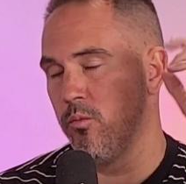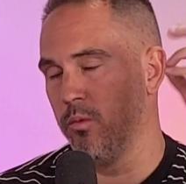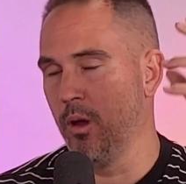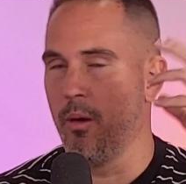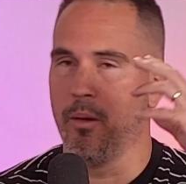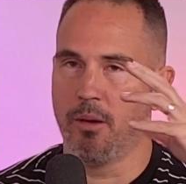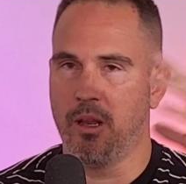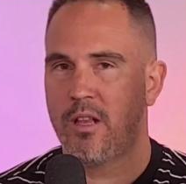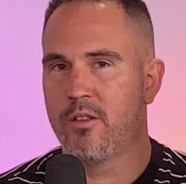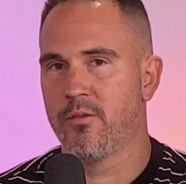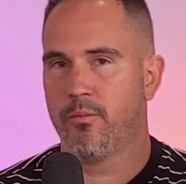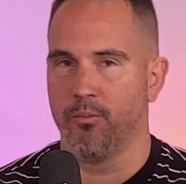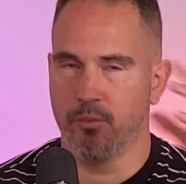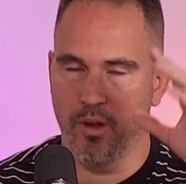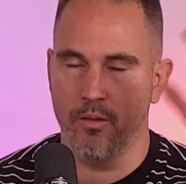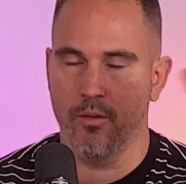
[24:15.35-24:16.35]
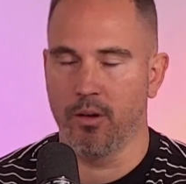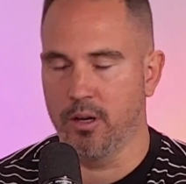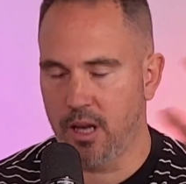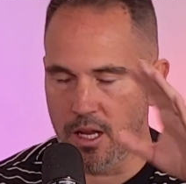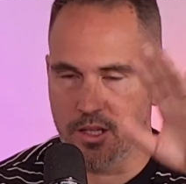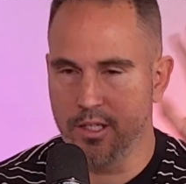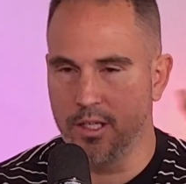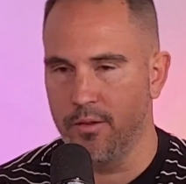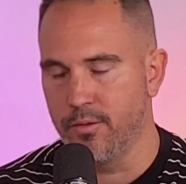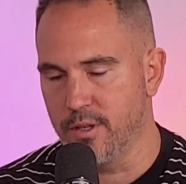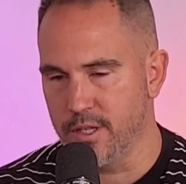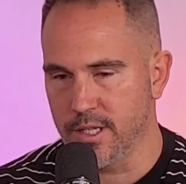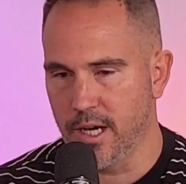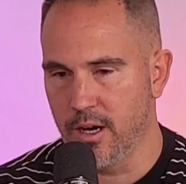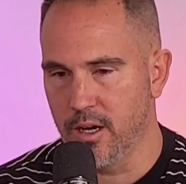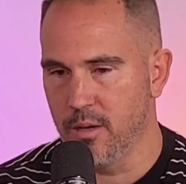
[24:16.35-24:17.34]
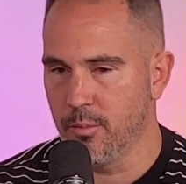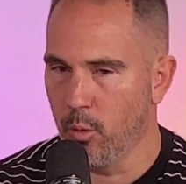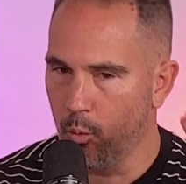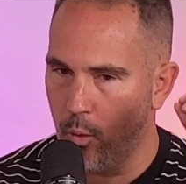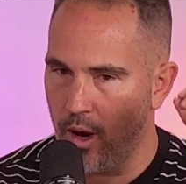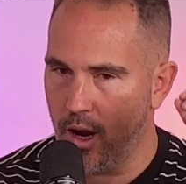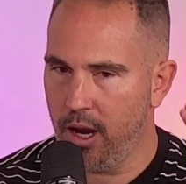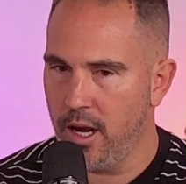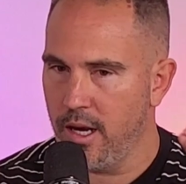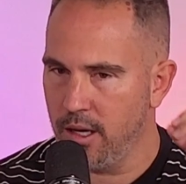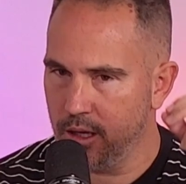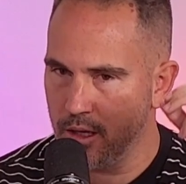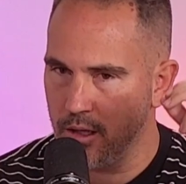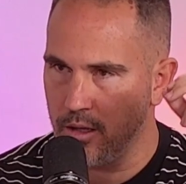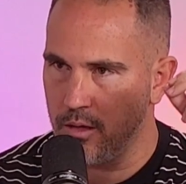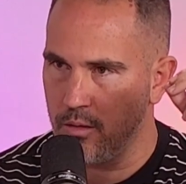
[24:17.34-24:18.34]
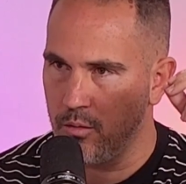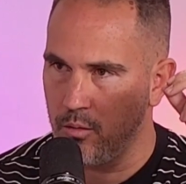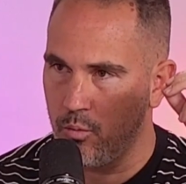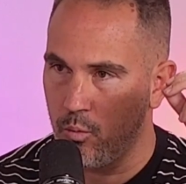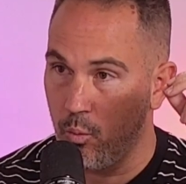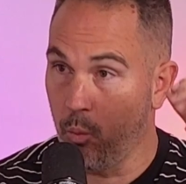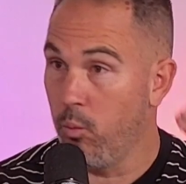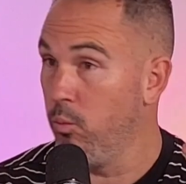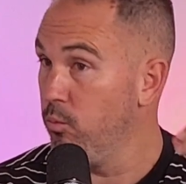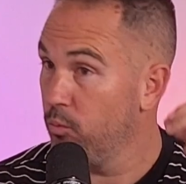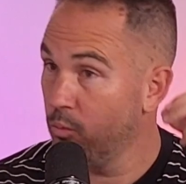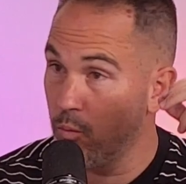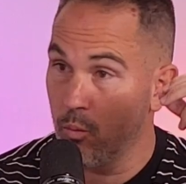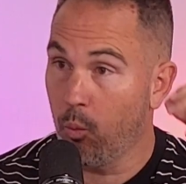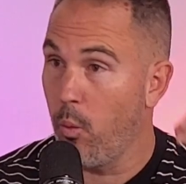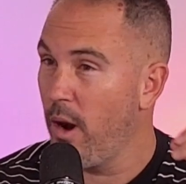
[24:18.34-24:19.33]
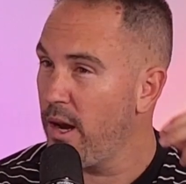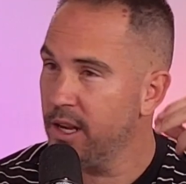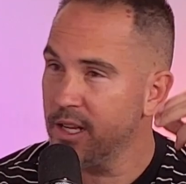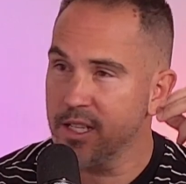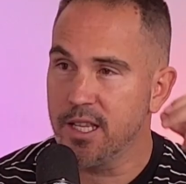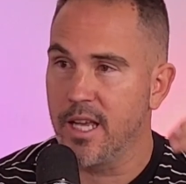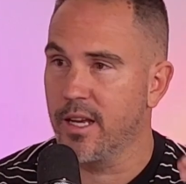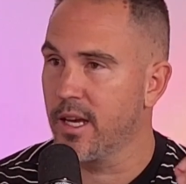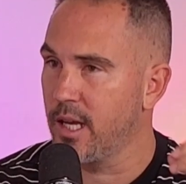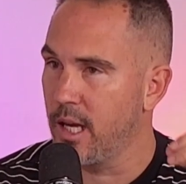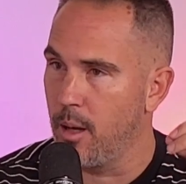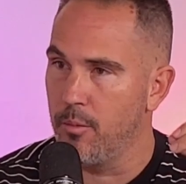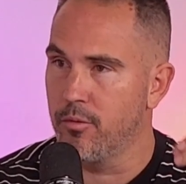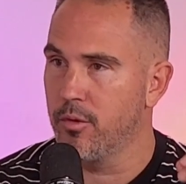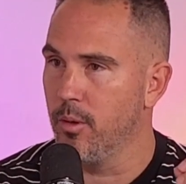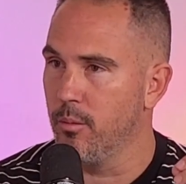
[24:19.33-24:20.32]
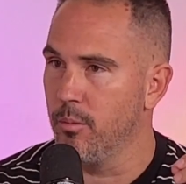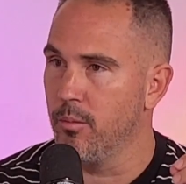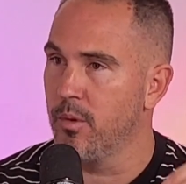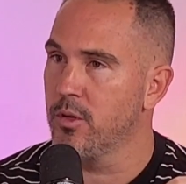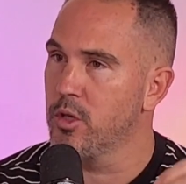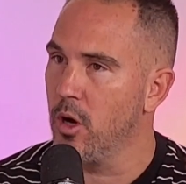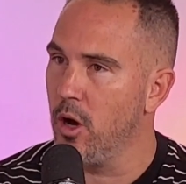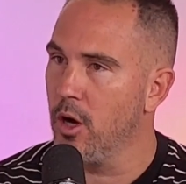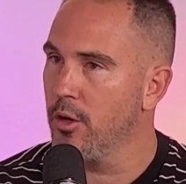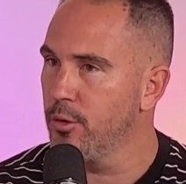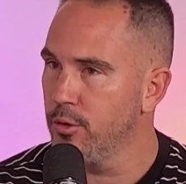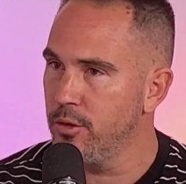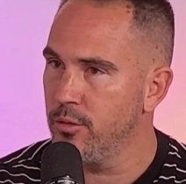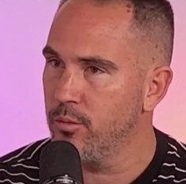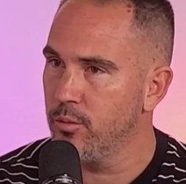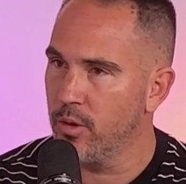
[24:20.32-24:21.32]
I mean, it's everyone has a different scenario, but where where does the anger come from? Childhood?